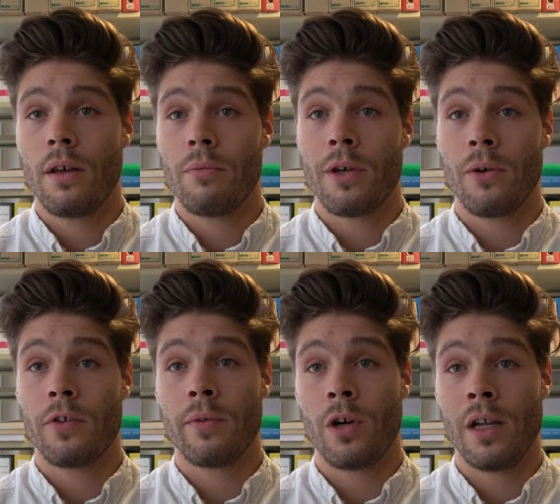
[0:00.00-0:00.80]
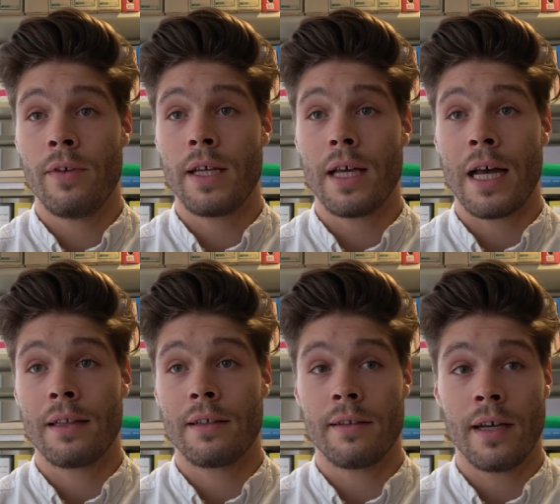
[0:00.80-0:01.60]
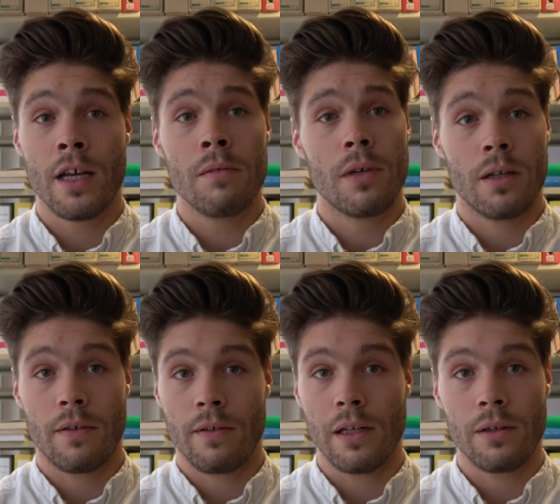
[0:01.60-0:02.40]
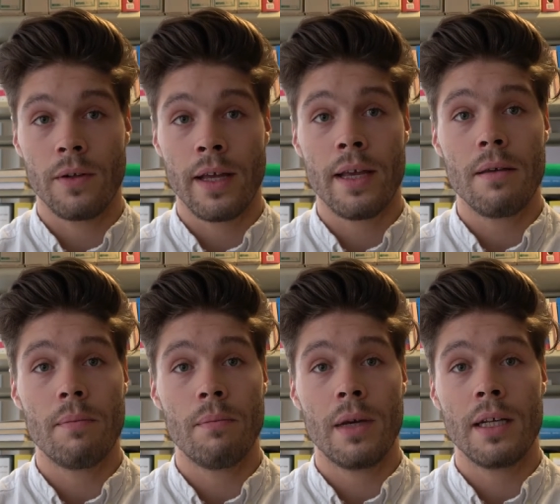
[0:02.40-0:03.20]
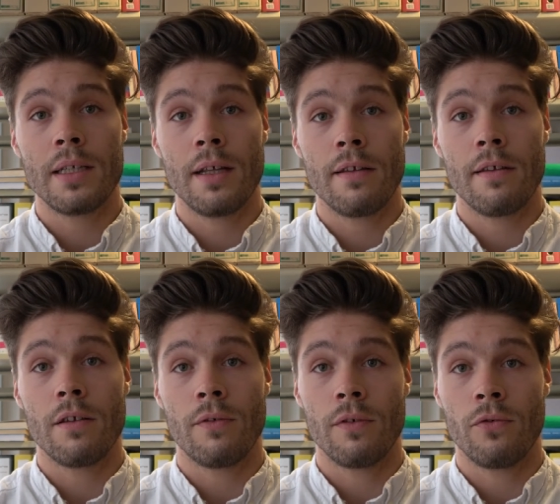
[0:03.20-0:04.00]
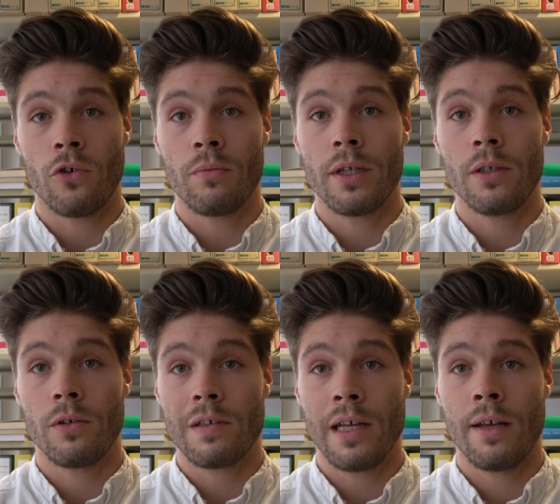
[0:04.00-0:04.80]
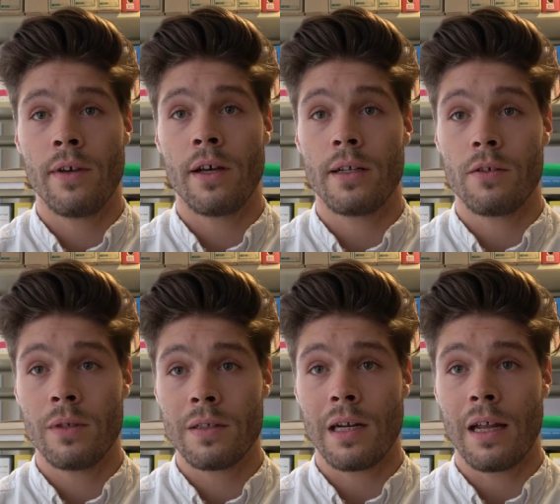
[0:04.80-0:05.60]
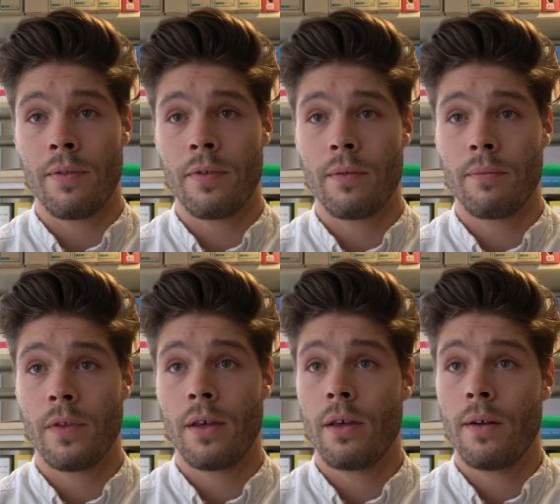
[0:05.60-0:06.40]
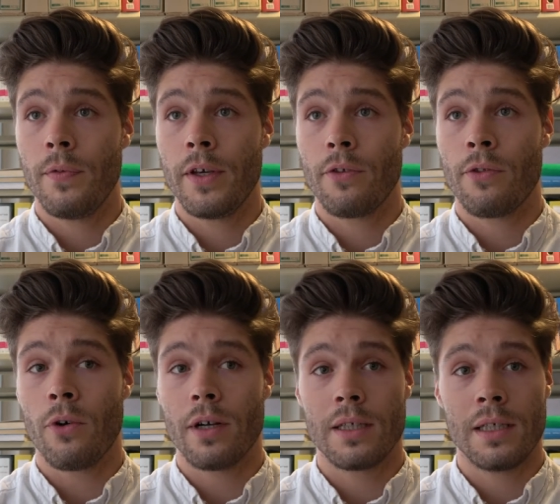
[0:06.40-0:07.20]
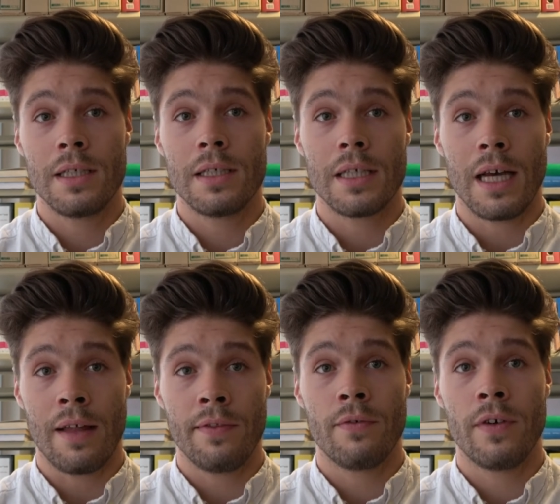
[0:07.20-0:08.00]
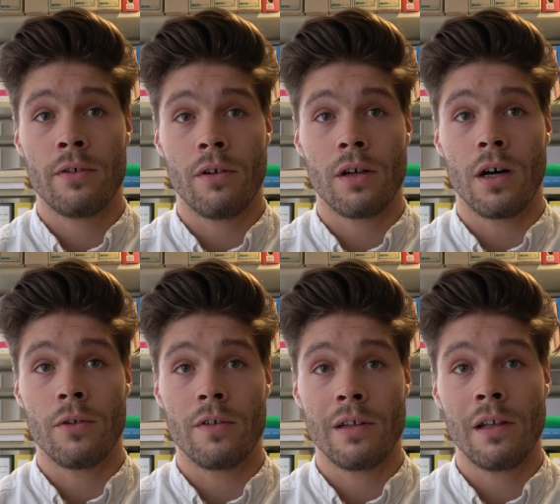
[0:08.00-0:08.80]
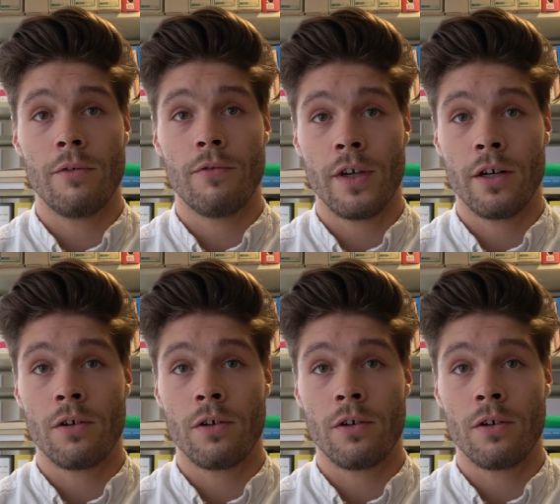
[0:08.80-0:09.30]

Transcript: Because they were living at the time, and still today, many citizens of the former Yugoslavia in Switzerland, the authorities and the Federal Council feared